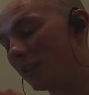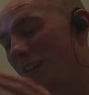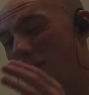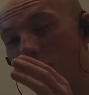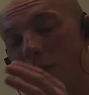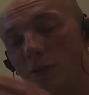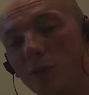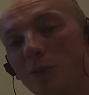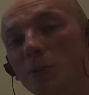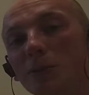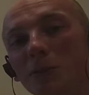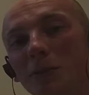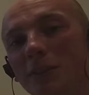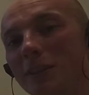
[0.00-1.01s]
It's
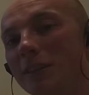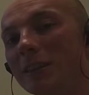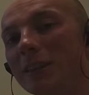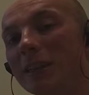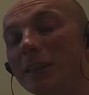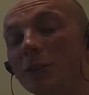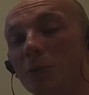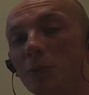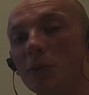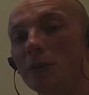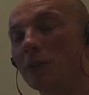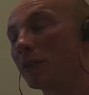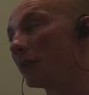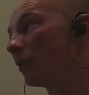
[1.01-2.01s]
crucial in Age of
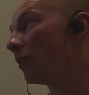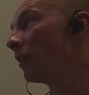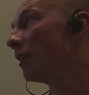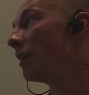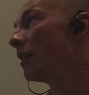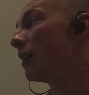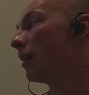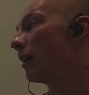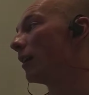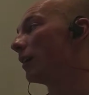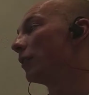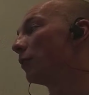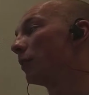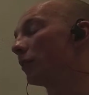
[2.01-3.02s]
Wonders
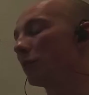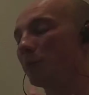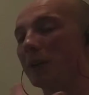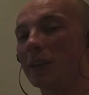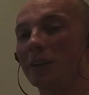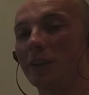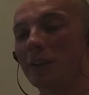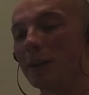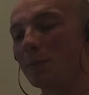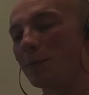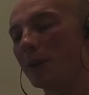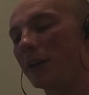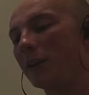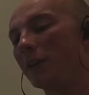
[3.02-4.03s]
to expand your
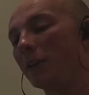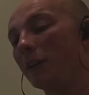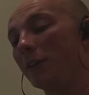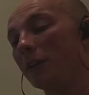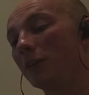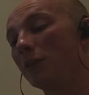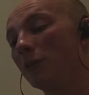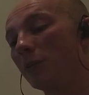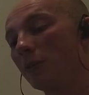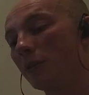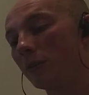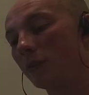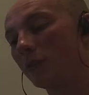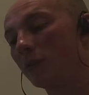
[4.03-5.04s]
empire. You can do
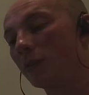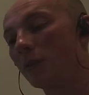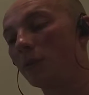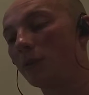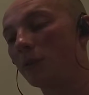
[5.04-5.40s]
so